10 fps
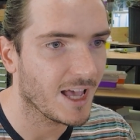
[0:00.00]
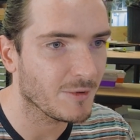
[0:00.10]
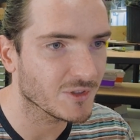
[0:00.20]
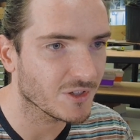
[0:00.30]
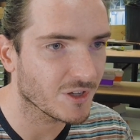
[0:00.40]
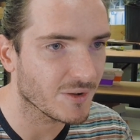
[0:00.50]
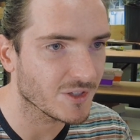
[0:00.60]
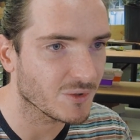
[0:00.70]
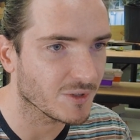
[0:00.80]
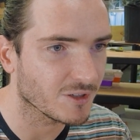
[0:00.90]
I'm also going
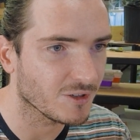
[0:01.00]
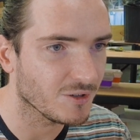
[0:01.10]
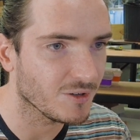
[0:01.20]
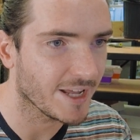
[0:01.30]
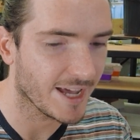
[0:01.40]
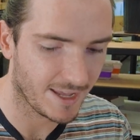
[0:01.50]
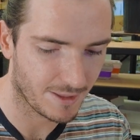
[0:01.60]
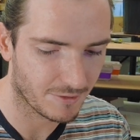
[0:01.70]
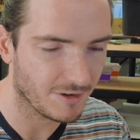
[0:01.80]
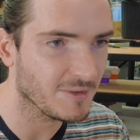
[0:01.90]
to include
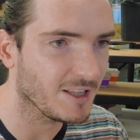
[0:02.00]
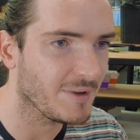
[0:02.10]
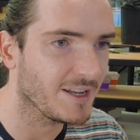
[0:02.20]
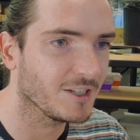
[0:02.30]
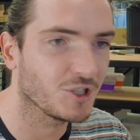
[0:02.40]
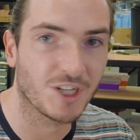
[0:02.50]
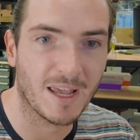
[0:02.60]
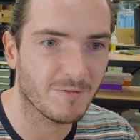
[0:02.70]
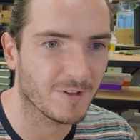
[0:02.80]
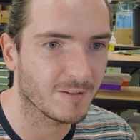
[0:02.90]
a 3mm
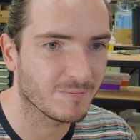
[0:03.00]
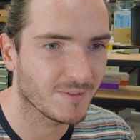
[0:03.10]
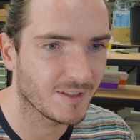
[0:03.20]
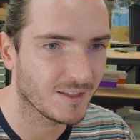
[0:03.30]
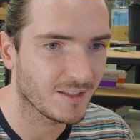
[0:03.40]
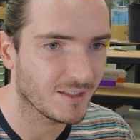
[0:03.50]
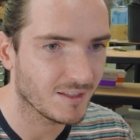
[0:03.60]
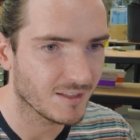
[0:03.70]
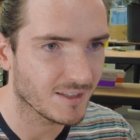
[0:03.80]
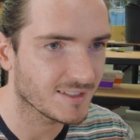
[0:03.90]
chamfer.
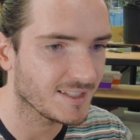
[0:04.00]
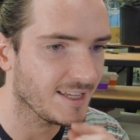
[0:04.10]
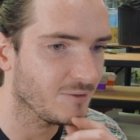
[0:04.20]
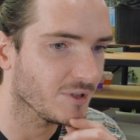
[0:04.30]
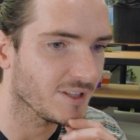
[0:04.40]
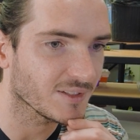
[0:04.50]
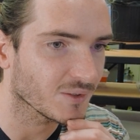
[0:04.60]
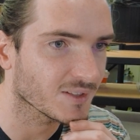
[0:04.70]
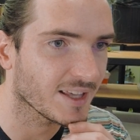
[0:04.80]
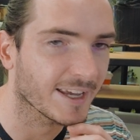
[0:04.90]
Let's see what this
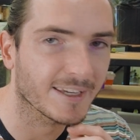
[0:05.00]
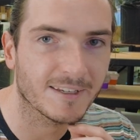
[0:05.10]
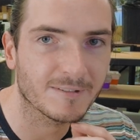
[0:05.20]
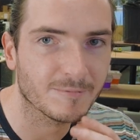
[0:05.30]
looks like.